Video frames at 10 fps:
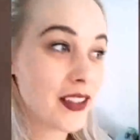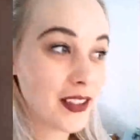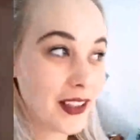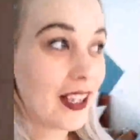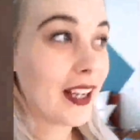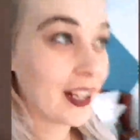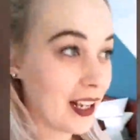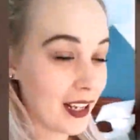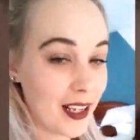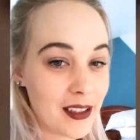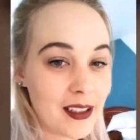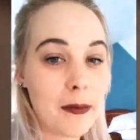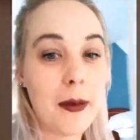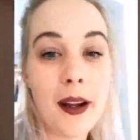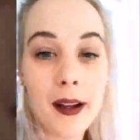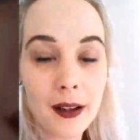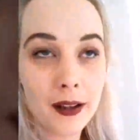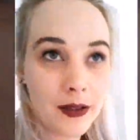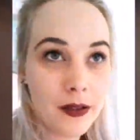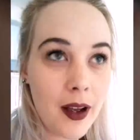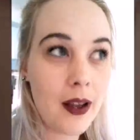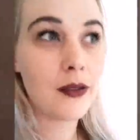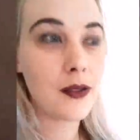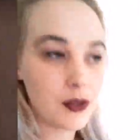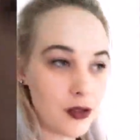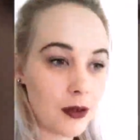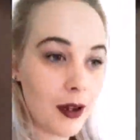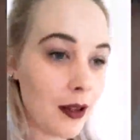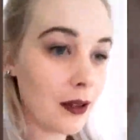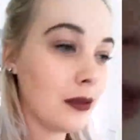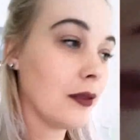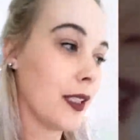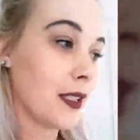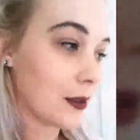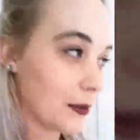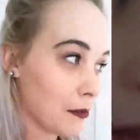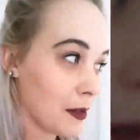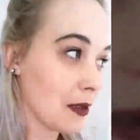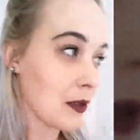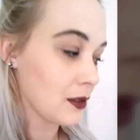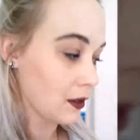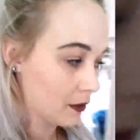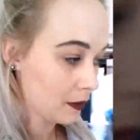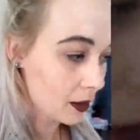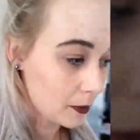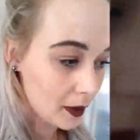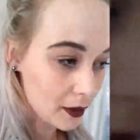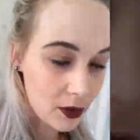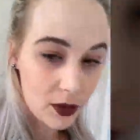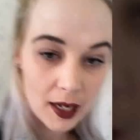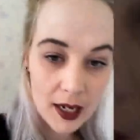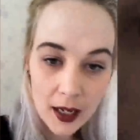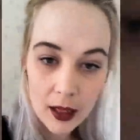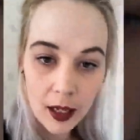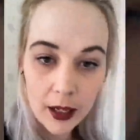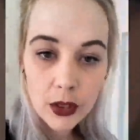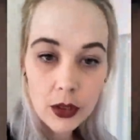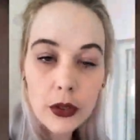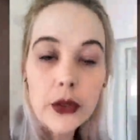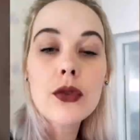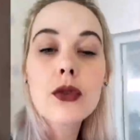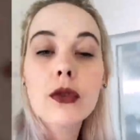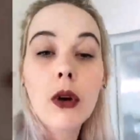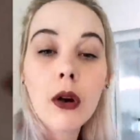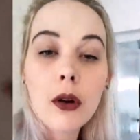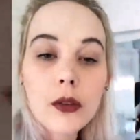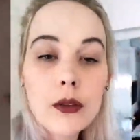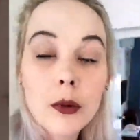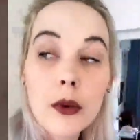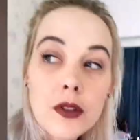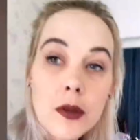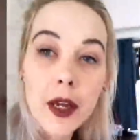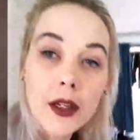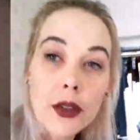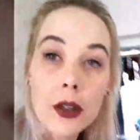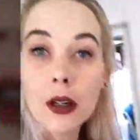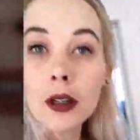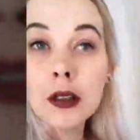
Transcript: so it's about 5 to 12 at this moment, so I'm going to take a leisurely stroll towards the metro